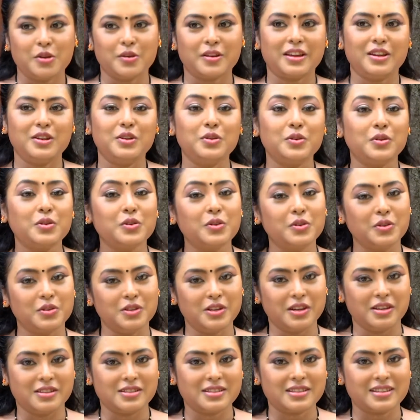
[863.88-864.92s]
you can look good
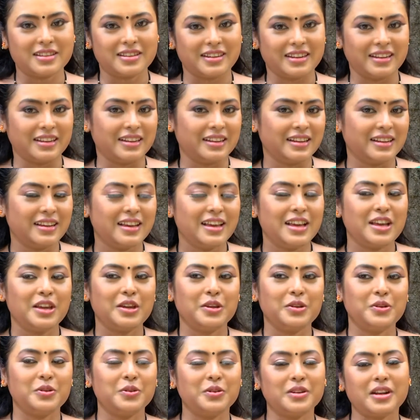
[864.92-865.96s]
on screen,
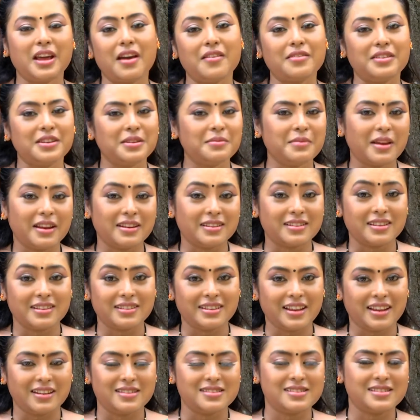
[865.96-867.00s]
you don't have any mental
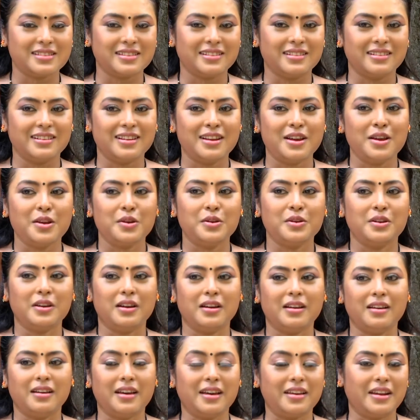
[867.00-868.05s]
tension
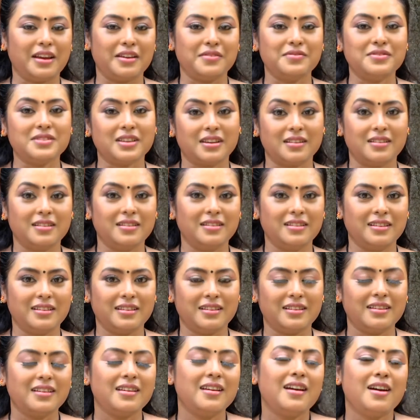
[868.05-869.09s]
arrive
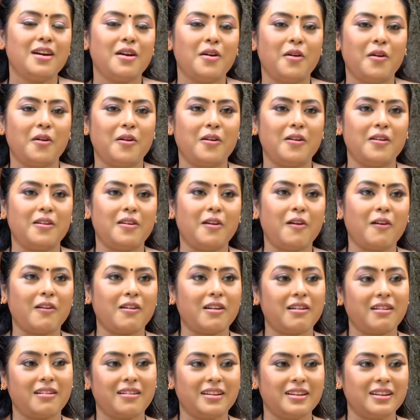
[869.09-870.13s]
suddenly or
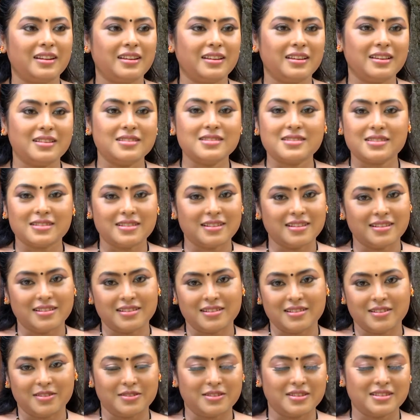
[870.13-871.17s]
occur any
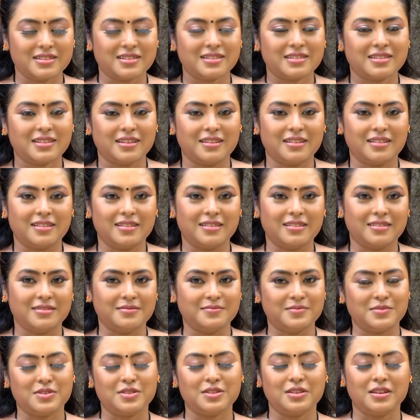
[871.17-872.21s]
incident on this
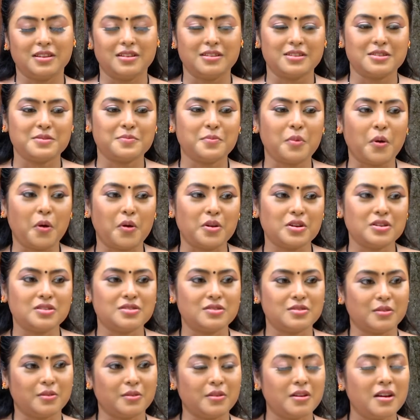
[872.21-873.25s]
spot.
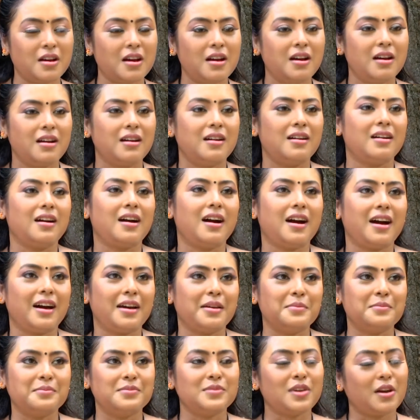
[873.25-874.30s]
So
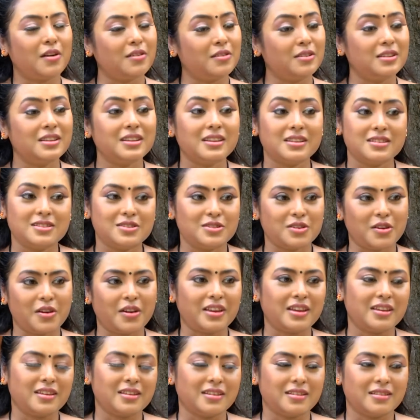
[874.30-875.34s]
I am thoroughly
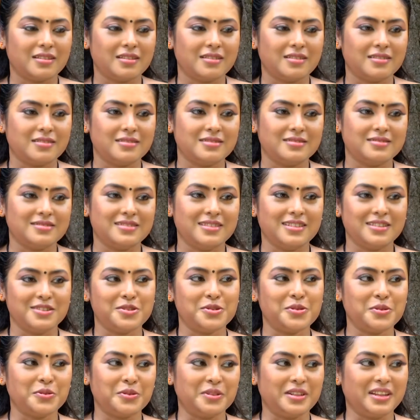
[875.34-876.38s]
enjoying the
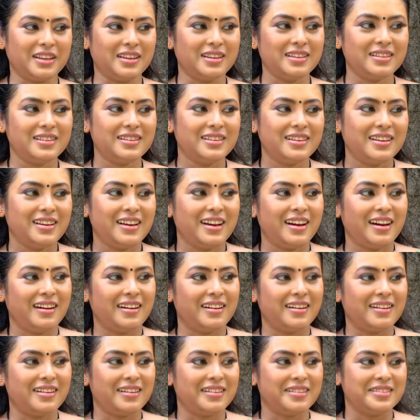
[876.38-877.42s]
shooting,
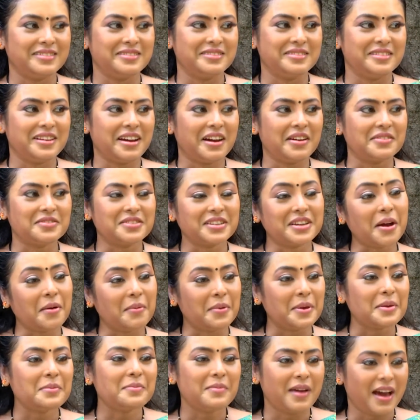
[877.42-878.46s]
and after
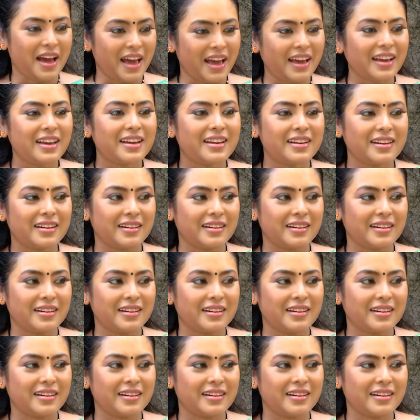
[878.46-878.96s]
coming back